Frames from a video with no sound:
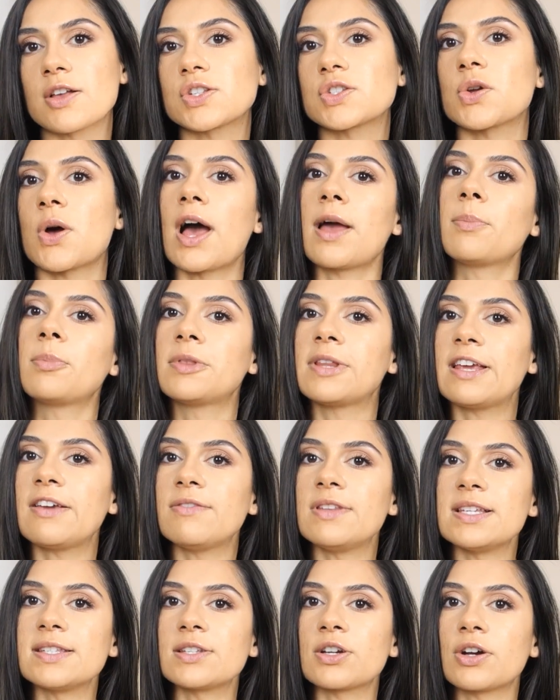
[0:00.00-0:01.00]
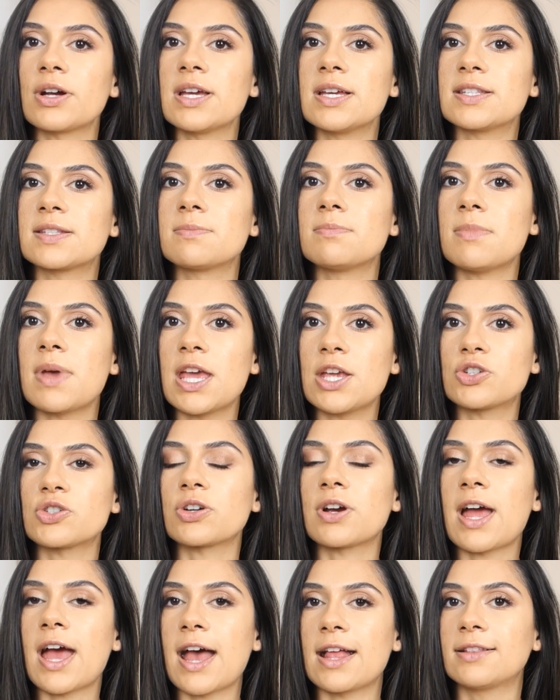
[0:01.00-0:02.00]
So I believe these are his
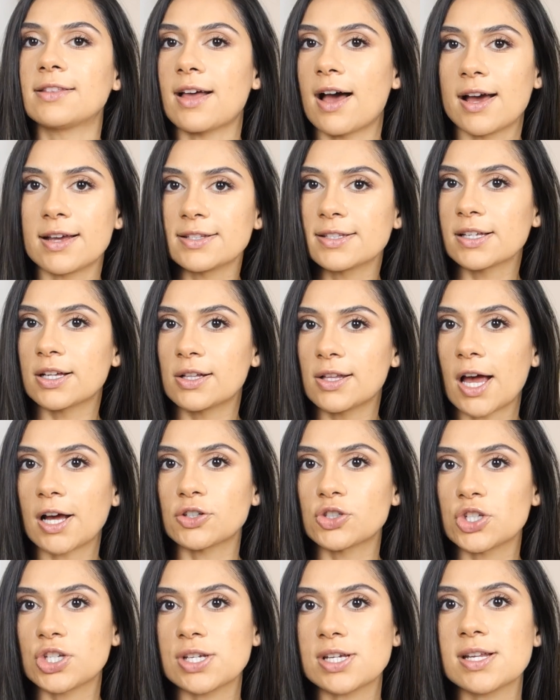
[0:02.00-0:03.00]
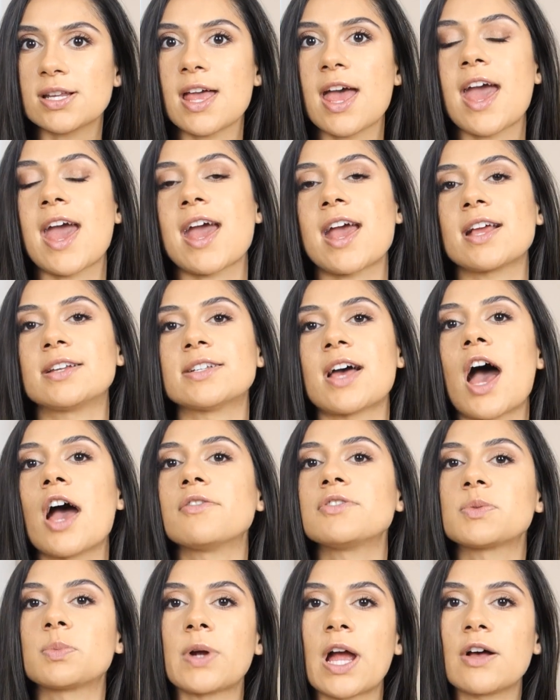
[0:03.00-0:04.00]
major headlines collection, and I
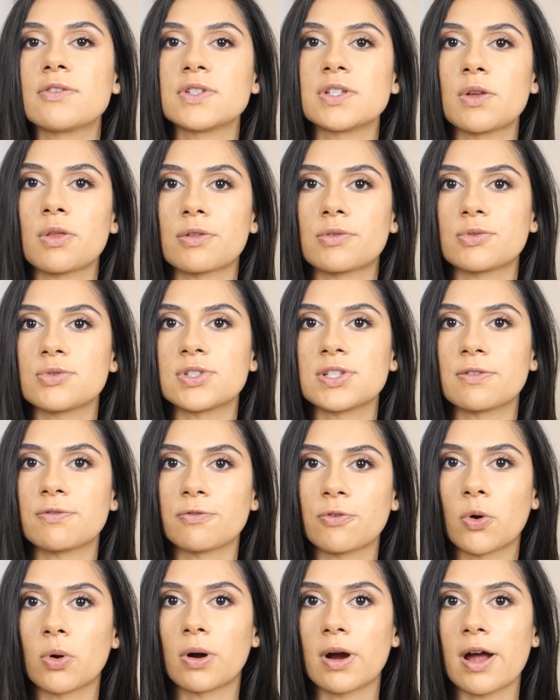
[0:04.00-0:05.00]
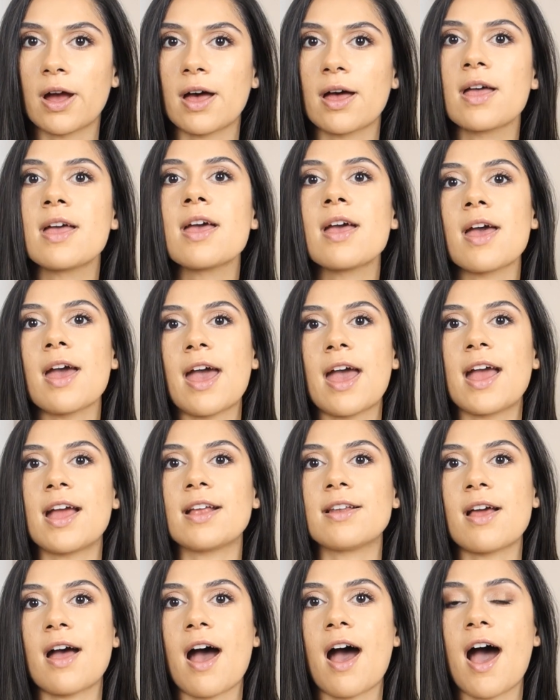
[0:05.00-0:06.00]
was browsing through Sephora
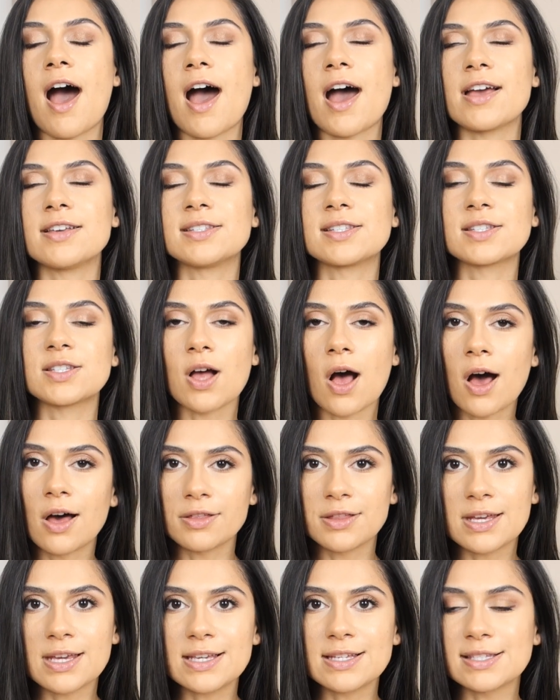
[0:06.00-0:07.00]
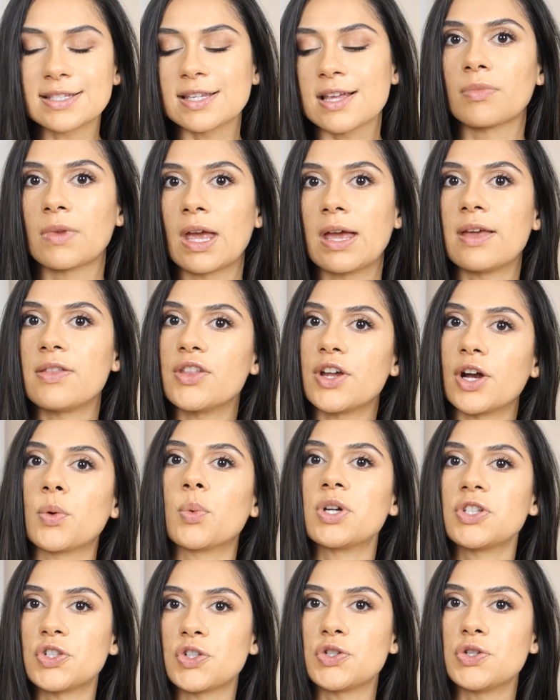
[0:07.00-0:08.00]
and I saw these in their
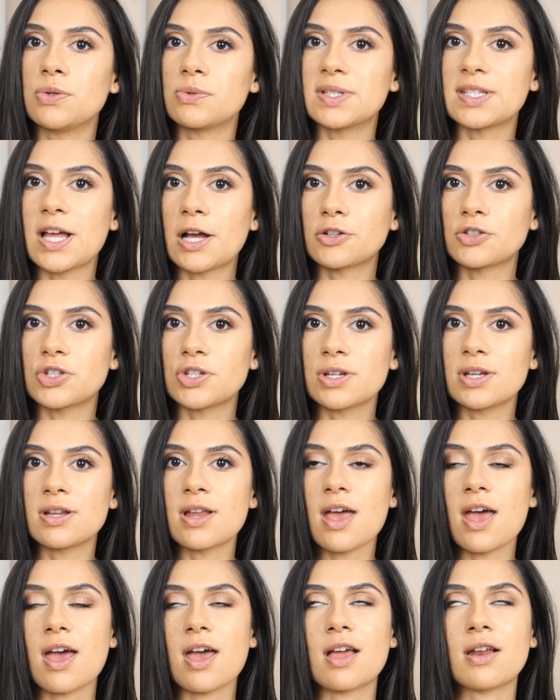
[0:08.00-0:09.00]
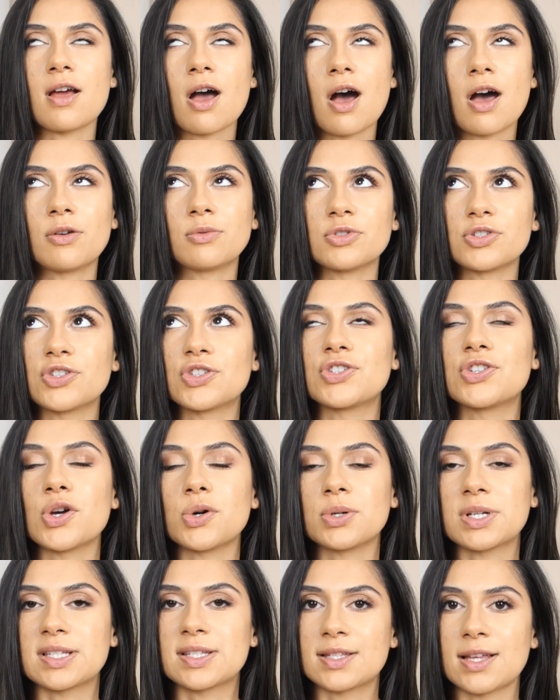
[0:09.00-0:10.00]
what's new section and I was
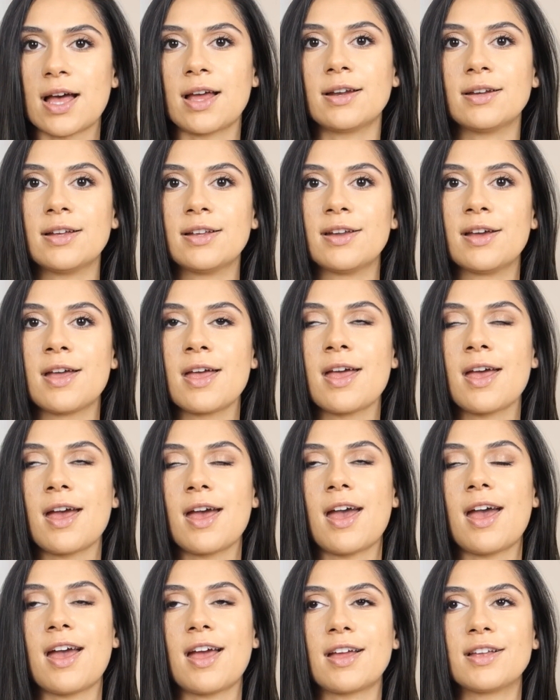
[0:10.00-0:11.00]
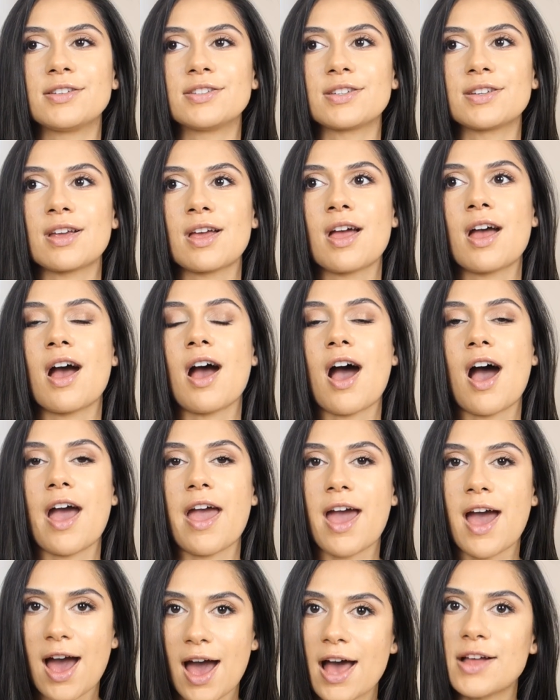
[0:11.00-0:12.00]
so excited and I
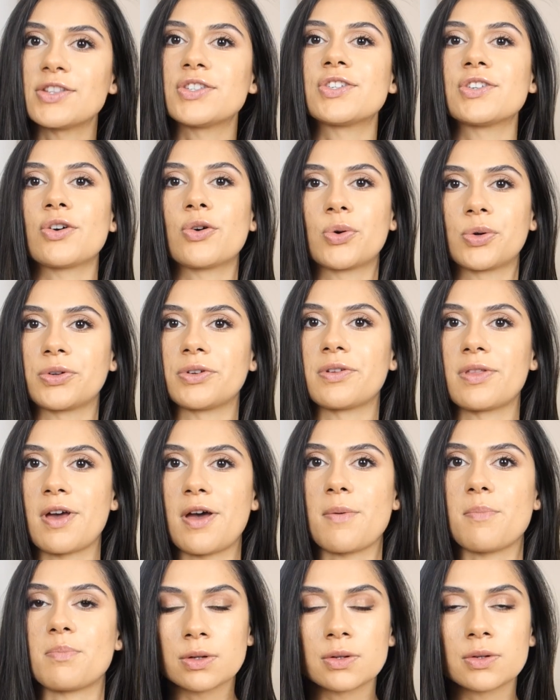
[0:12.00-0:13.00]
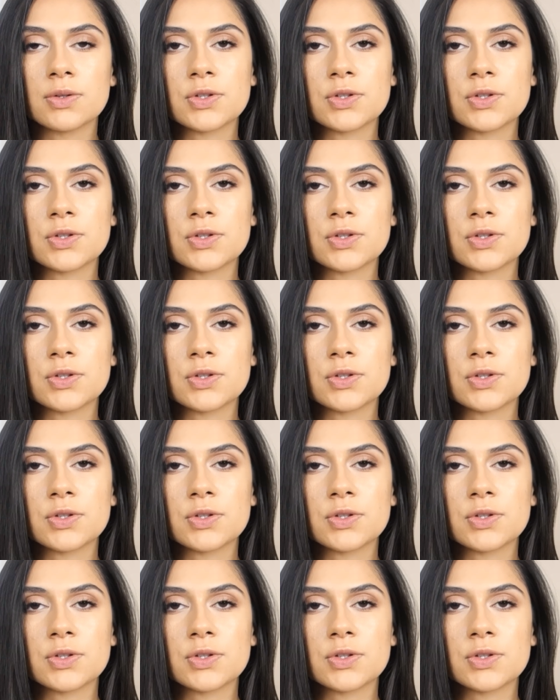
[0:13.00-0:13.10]
had to order them.